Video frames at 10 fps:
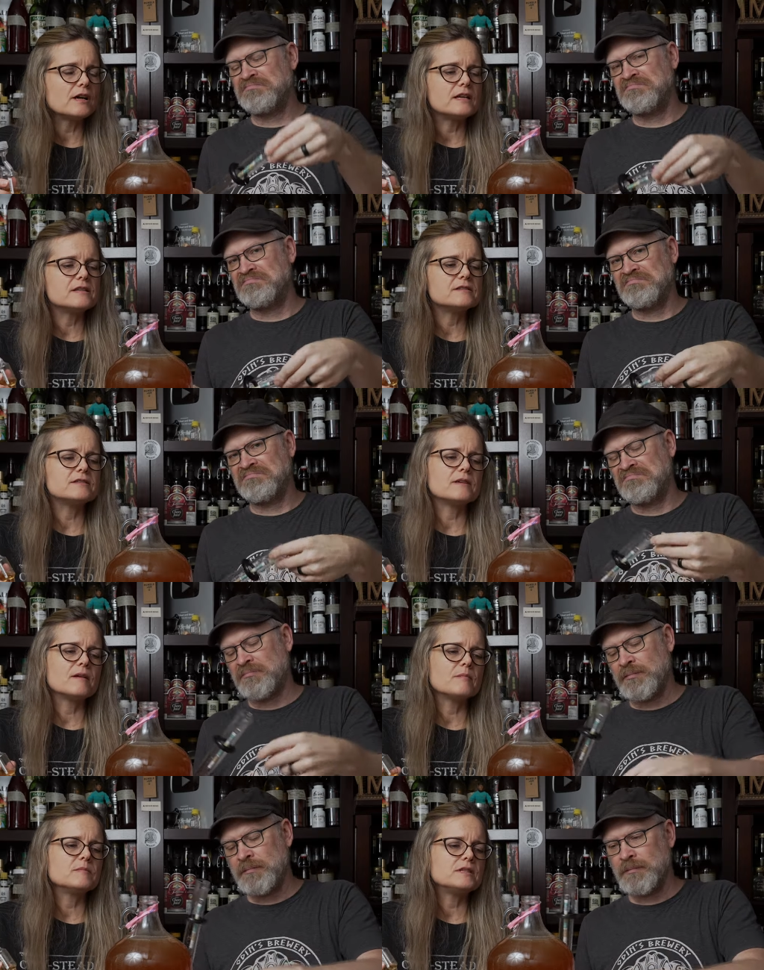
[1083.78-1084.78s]
Speaker 1: in
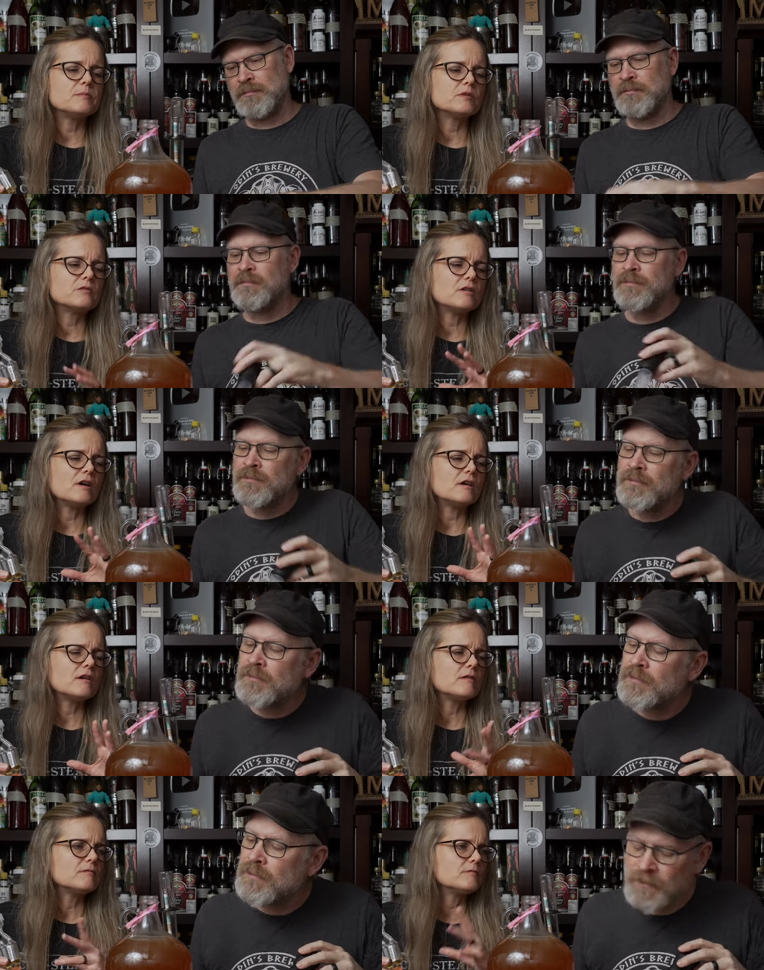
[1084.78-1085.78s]
some typical
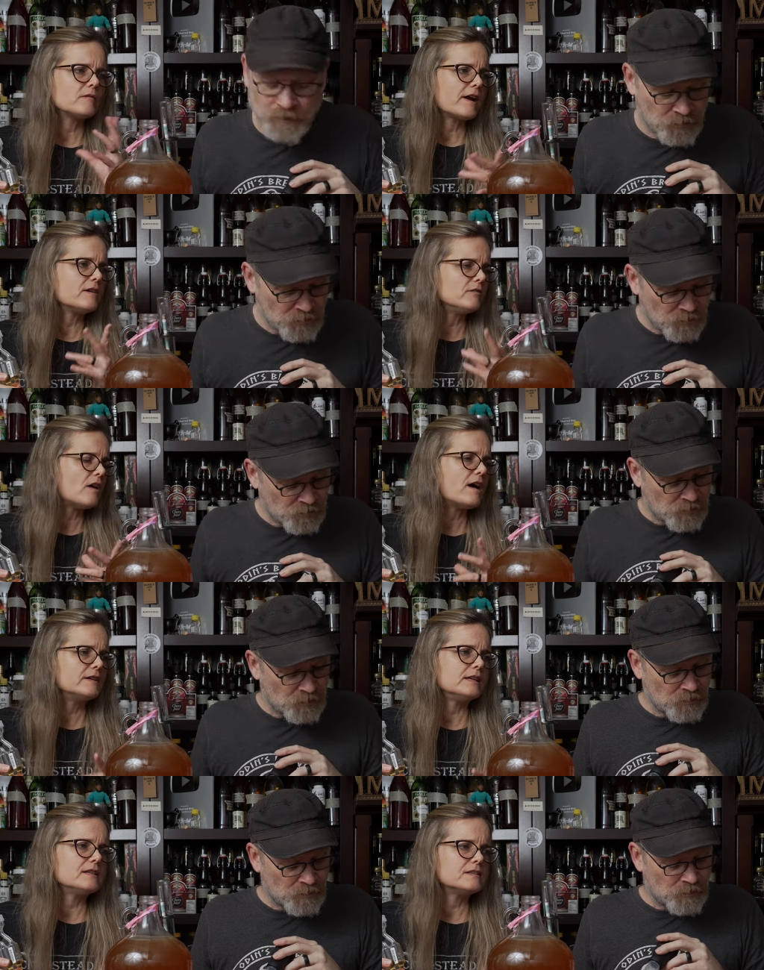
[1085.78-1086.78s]
uh, varietal
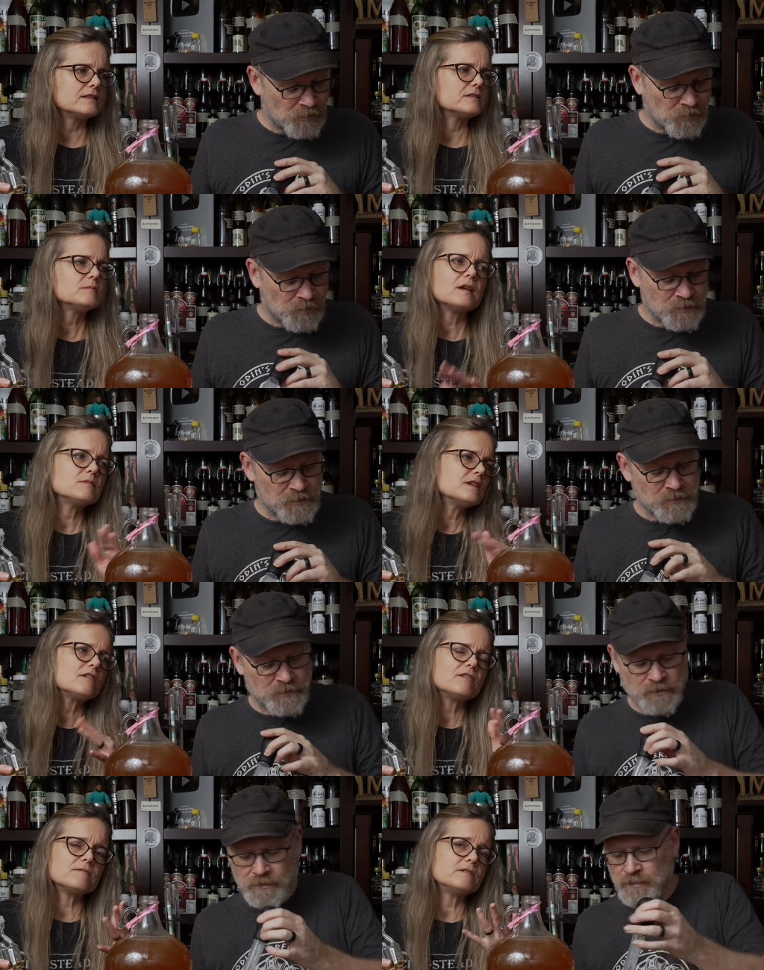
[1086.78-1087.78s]
honeys that sometimes they
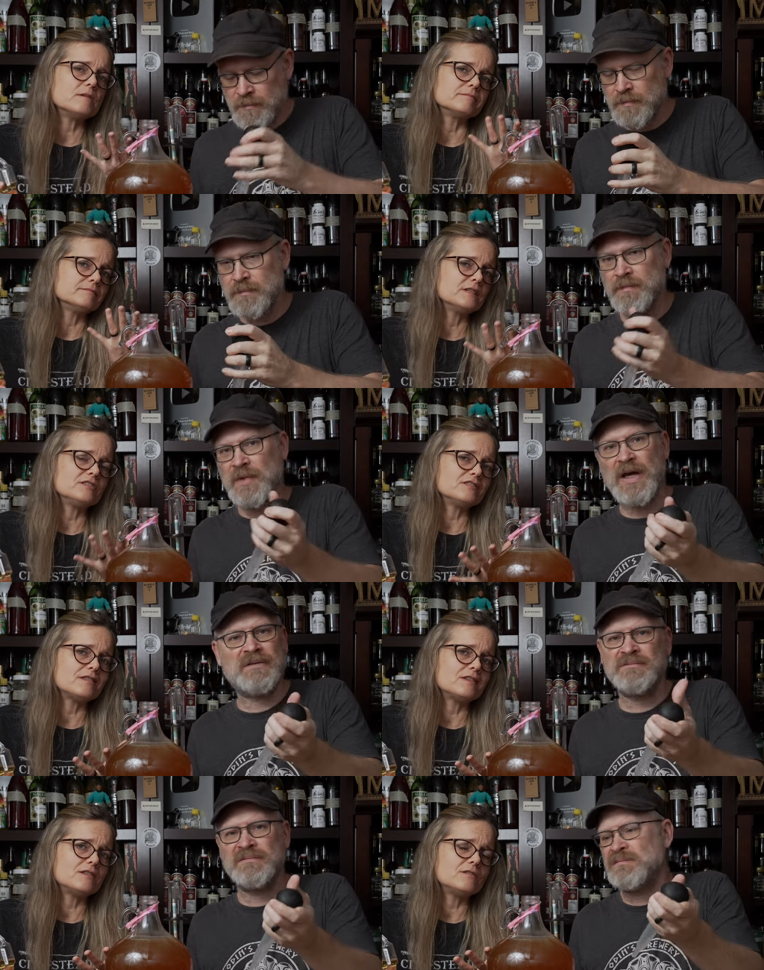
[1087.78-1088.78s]
create film. It's just yeah.
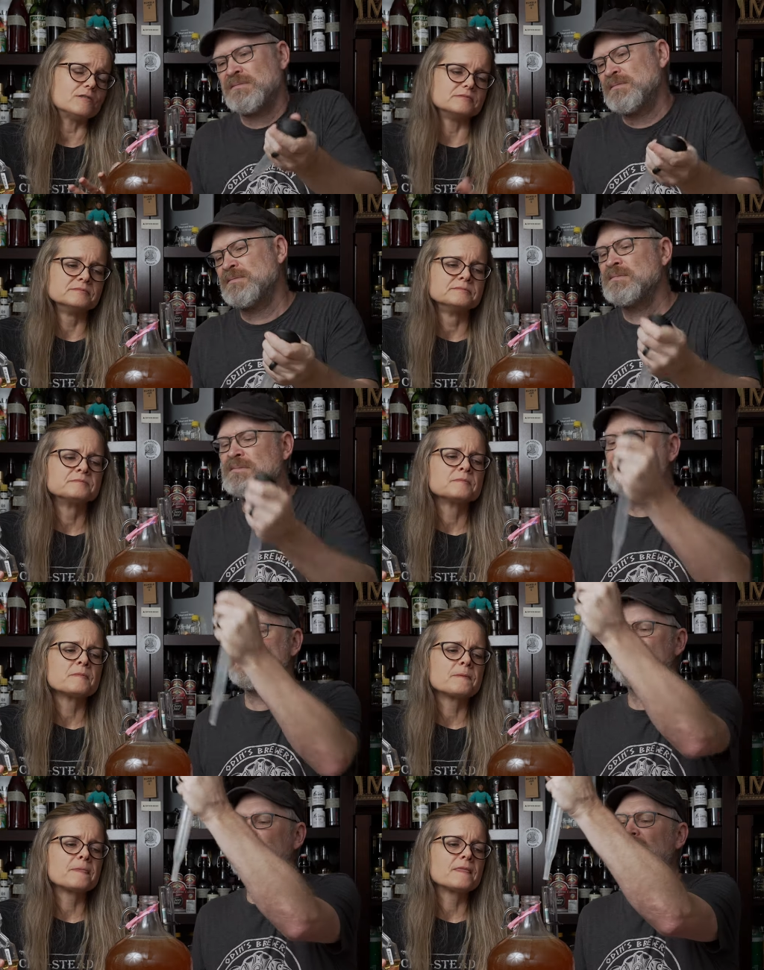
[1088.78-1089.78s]
something they do.
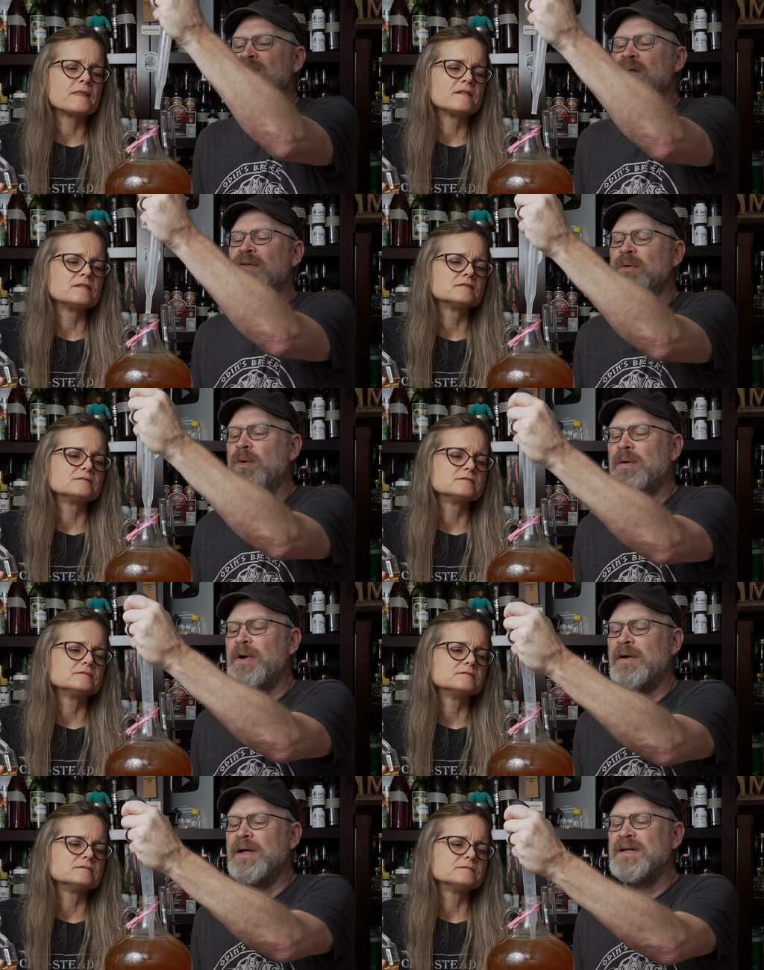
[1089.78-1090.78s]
Speaker 2: It's nothing to worry
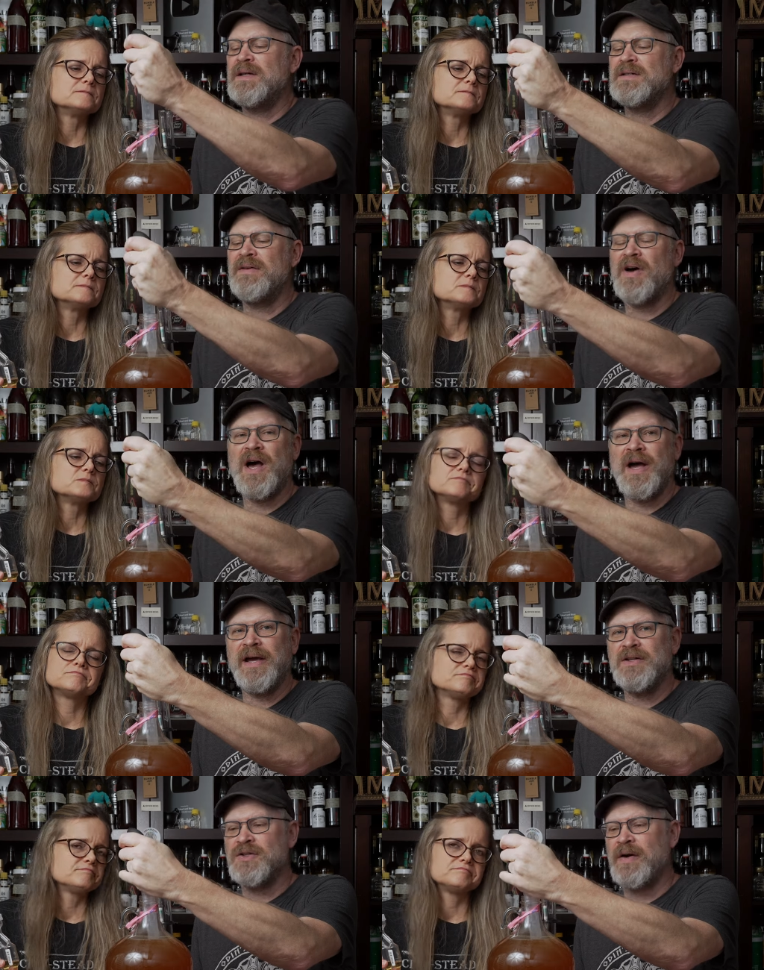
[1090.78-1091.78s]
about. It doesn't have
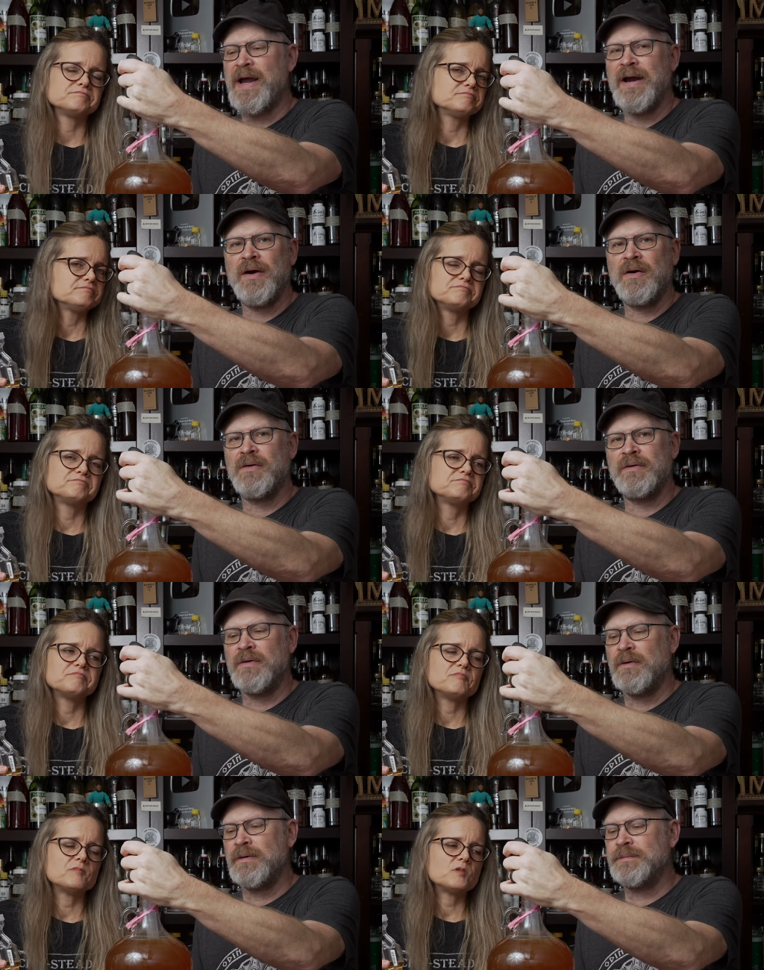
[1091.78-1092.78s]
eyes or hair
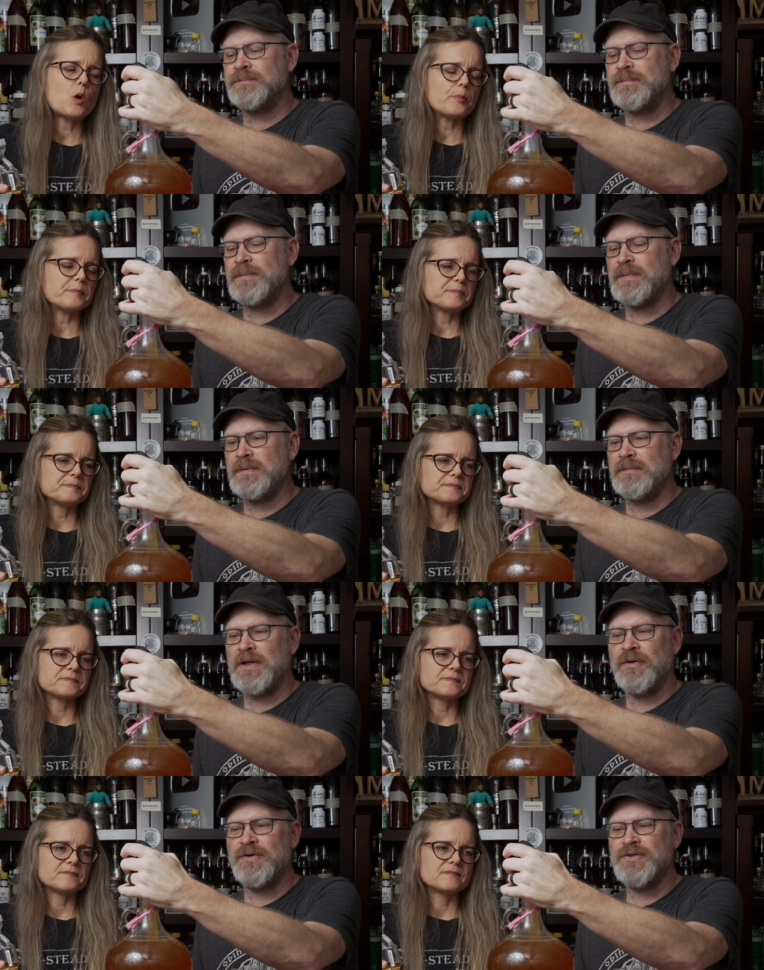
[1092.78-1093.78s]
or nope.
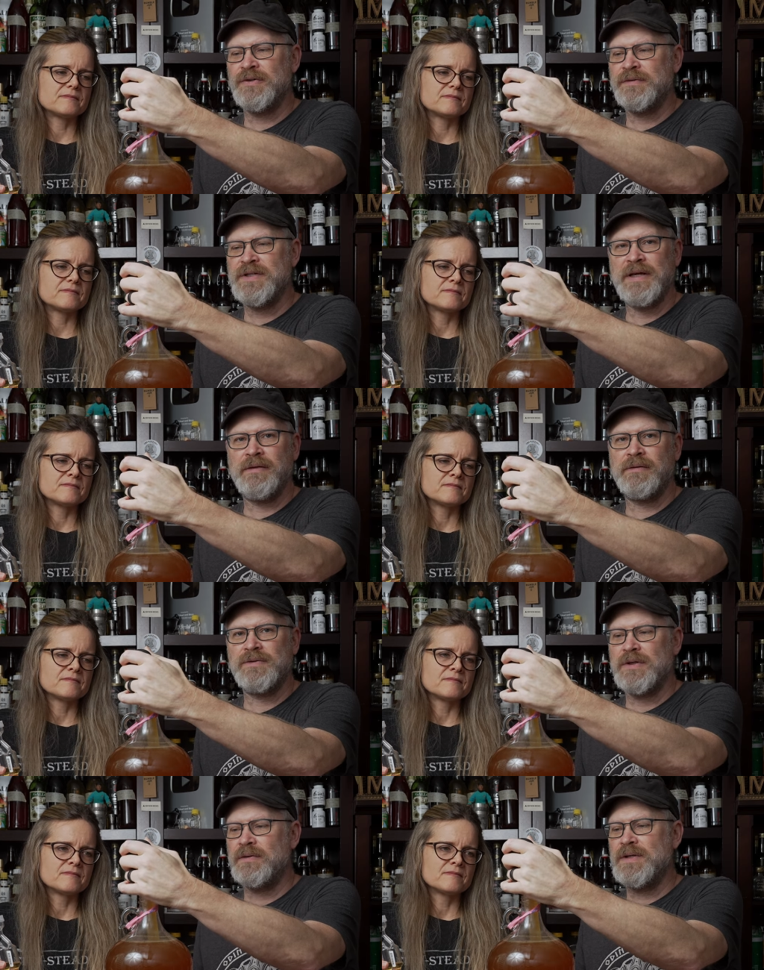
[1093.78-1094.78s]
ears or teeth,
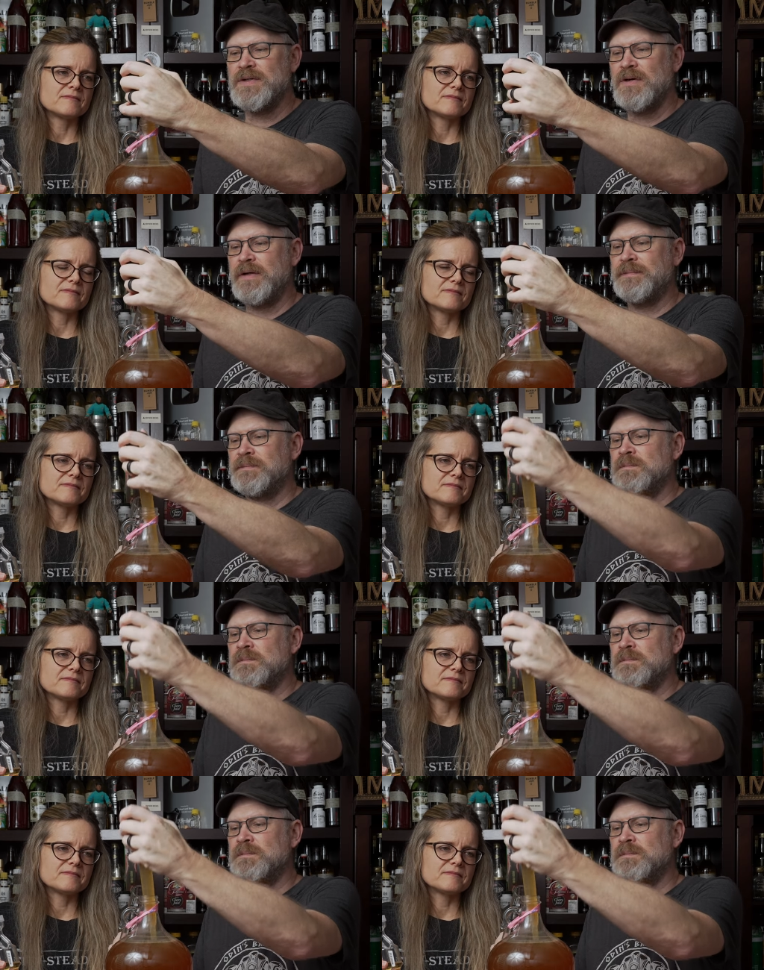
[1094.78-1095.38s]
so it's all good.